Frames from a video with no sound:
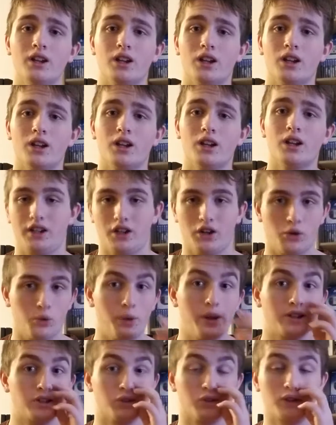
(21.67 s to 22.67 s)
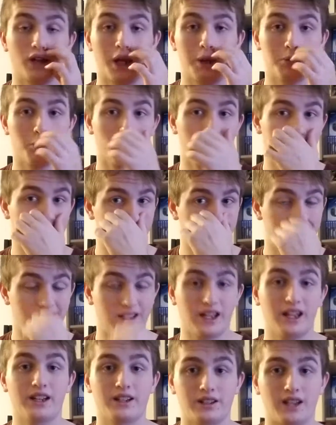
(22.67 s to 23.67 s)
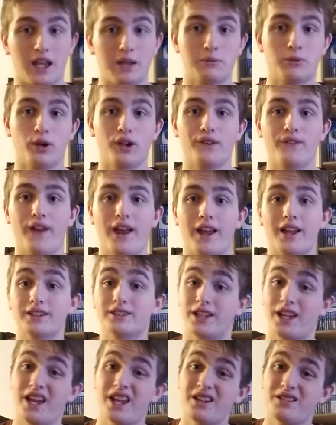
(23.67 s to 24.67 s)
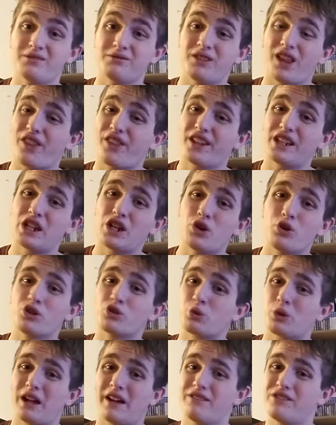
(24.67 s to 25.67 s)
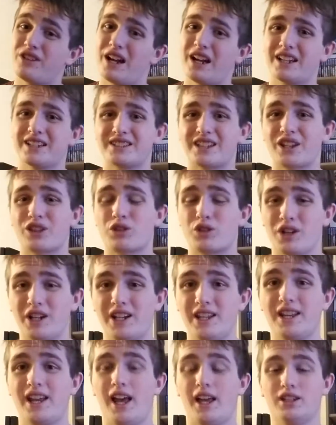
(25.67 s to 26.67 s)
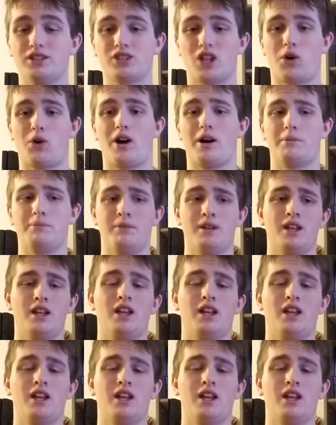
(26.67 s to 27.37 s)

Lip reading: original Game Boy, and Game Boy Advance, and I think the newest one I've done is like 3DS. So